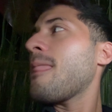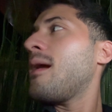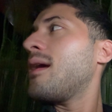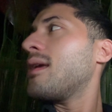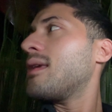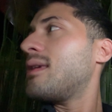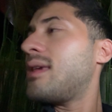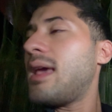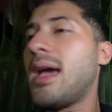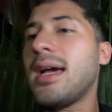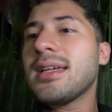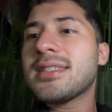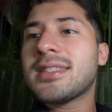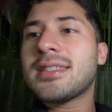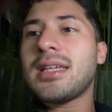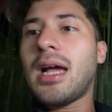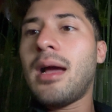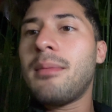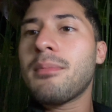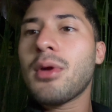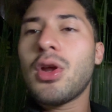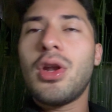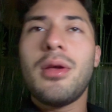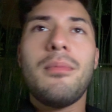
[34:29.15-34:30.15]
Yes,
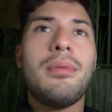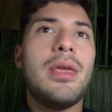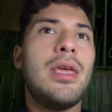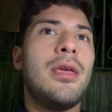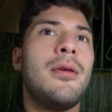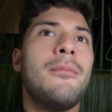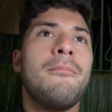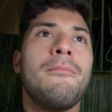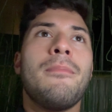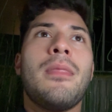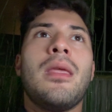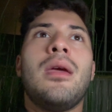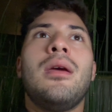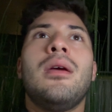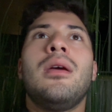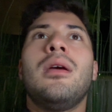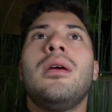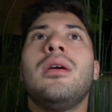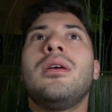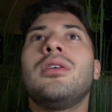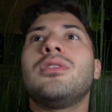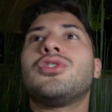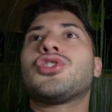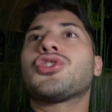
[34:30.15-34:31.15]
I'm gonna be
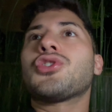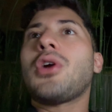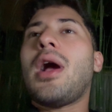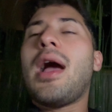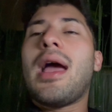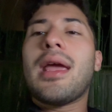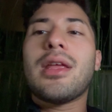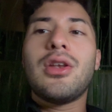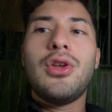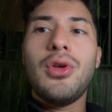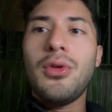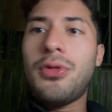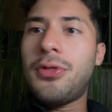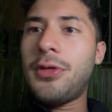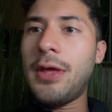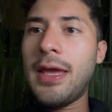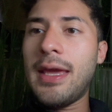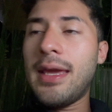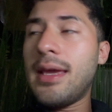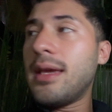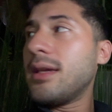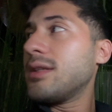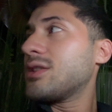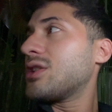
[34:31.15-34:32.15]
trying new
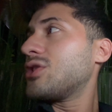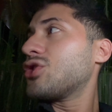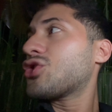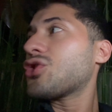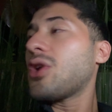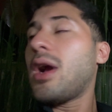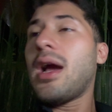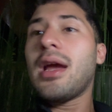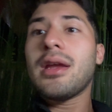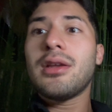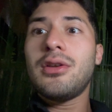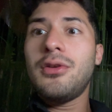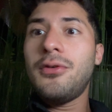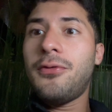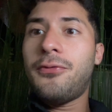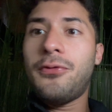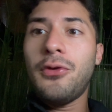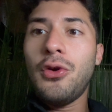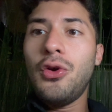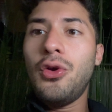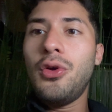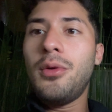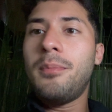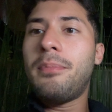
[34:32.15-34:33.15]
things and trying new
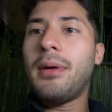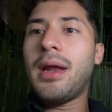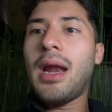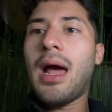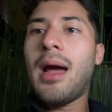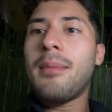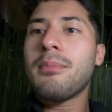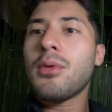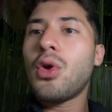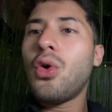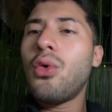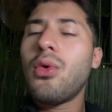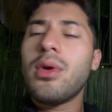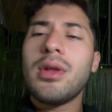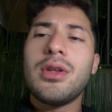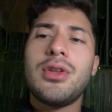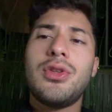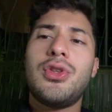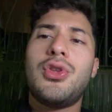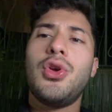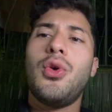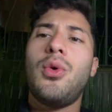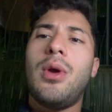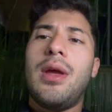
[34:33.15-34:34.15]
food, but I'm going to
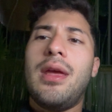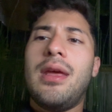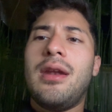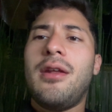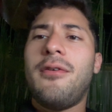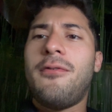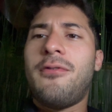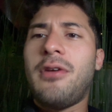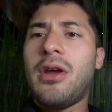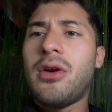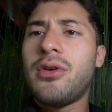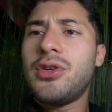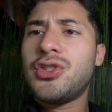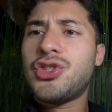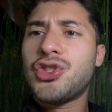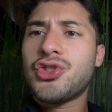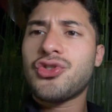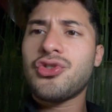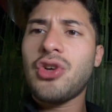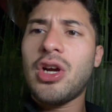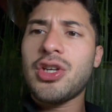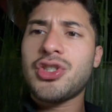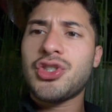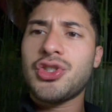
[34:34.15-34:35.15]
do it in a very
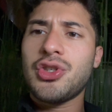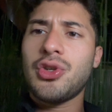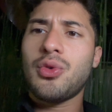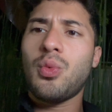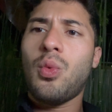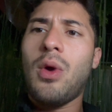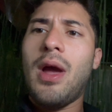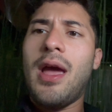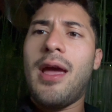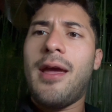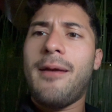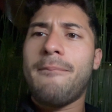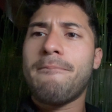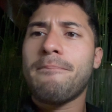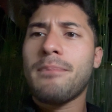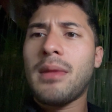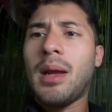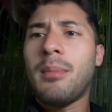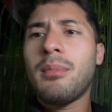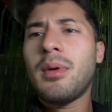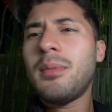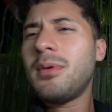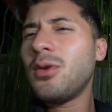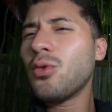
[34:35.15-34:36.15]
structured way. I'm
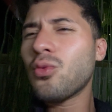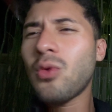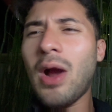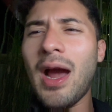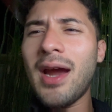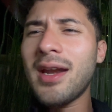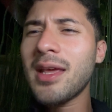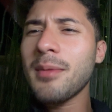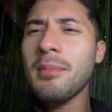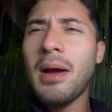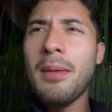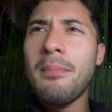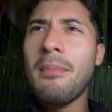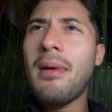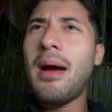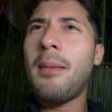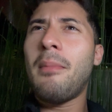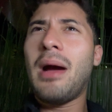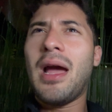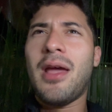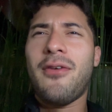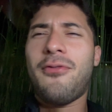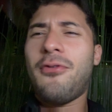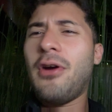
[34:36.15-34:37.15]
gonna be riding
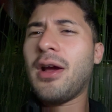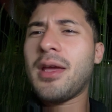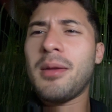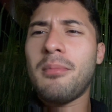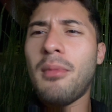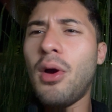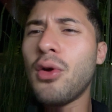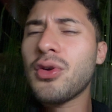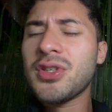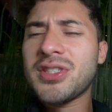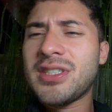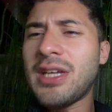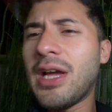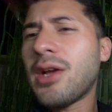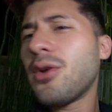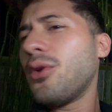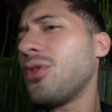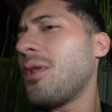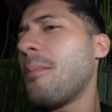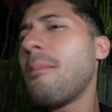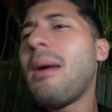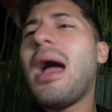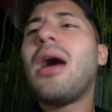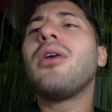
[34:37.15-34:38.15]
my fucking motorcycle in
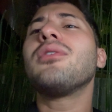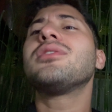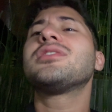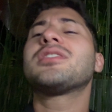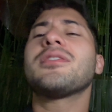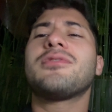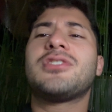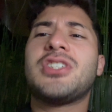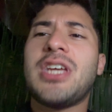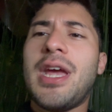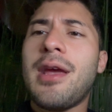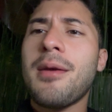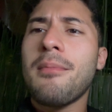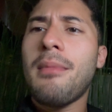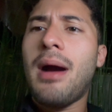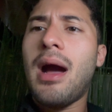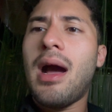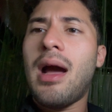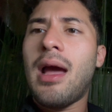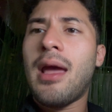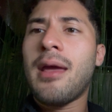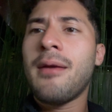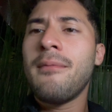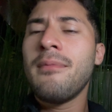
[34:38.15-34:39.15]
the mountains of Chiang
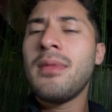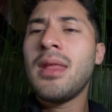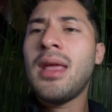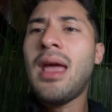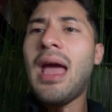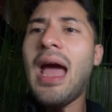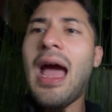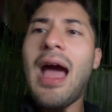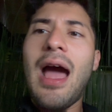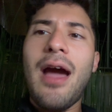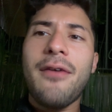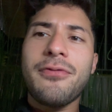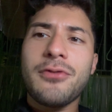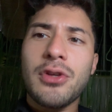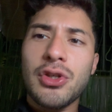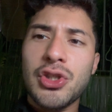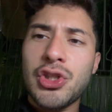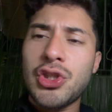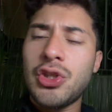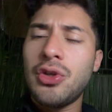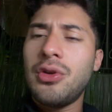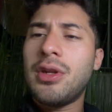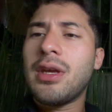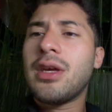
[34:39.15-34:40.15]
Mai after
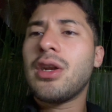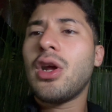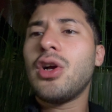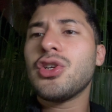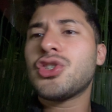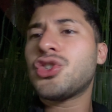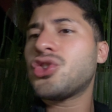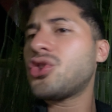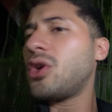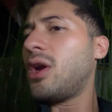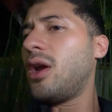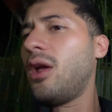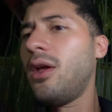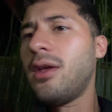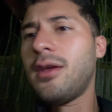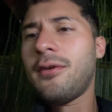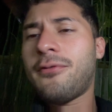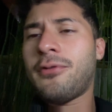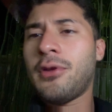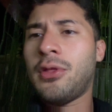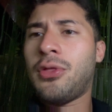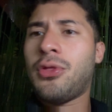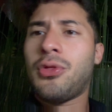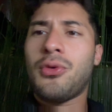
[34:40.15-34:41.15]
shooting in Australia
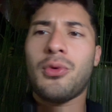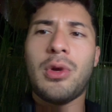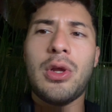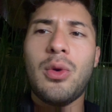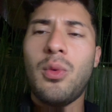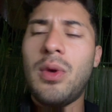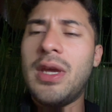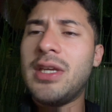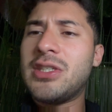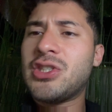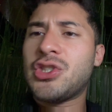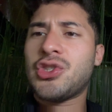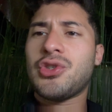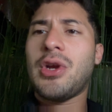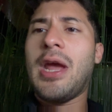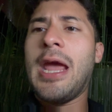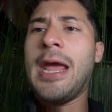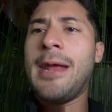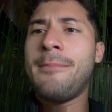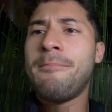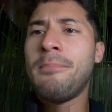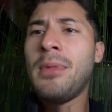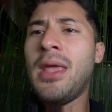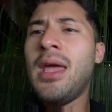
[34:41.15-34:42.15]
for 3 weeks
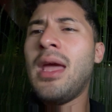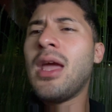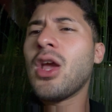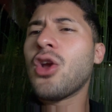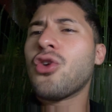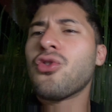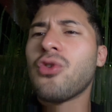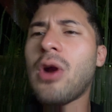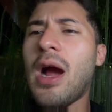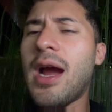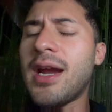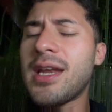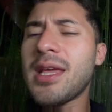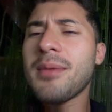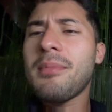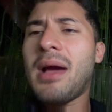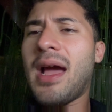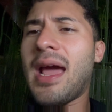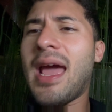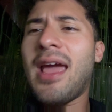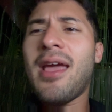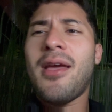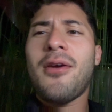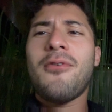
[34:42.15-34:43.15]
straight, grinding
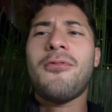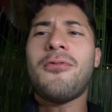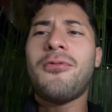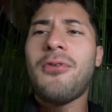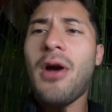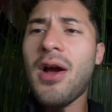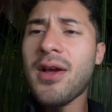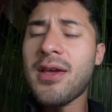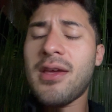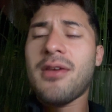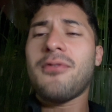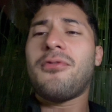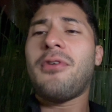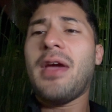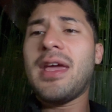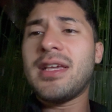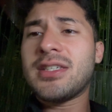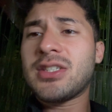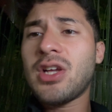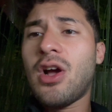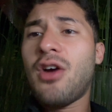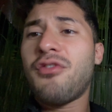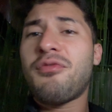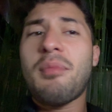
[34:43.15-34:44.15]
my fucking
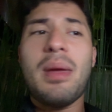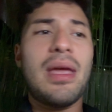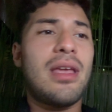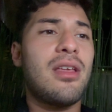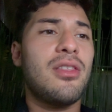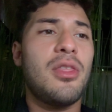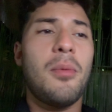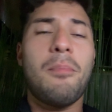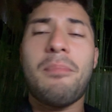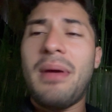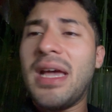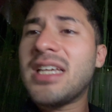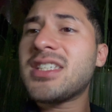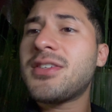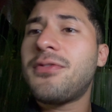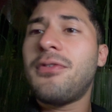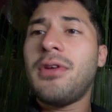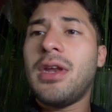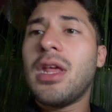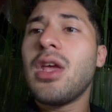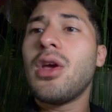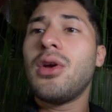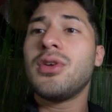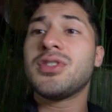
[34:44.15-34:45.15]
face off, making the best
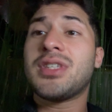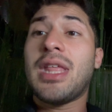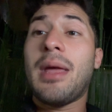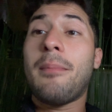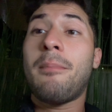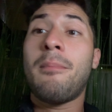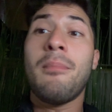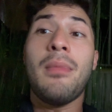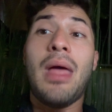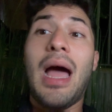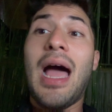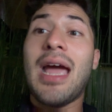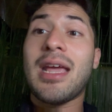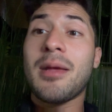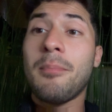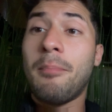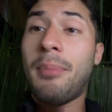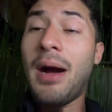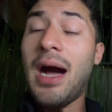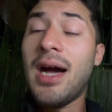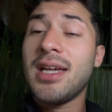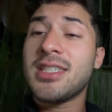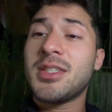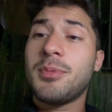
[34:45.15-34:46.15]
videos that I can
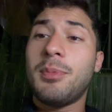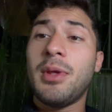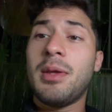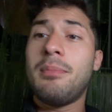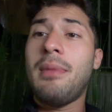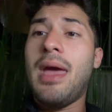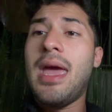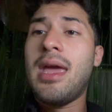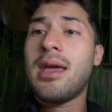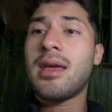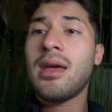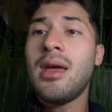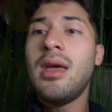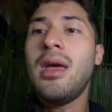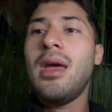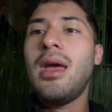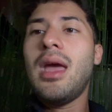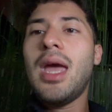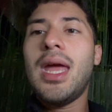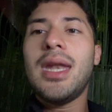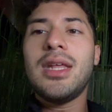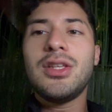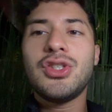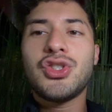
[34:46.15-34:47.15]
possibly make
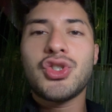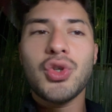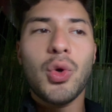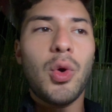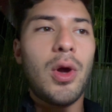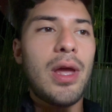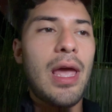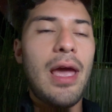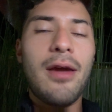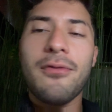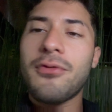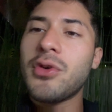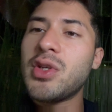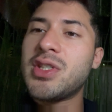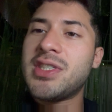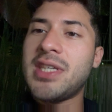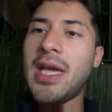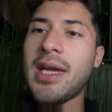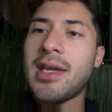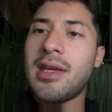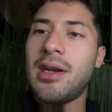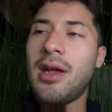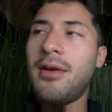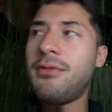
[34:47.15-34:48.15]
and enjoy every
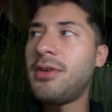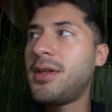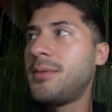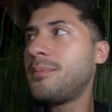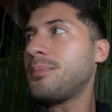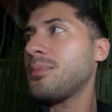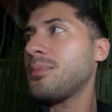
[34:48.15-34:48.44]
second of it.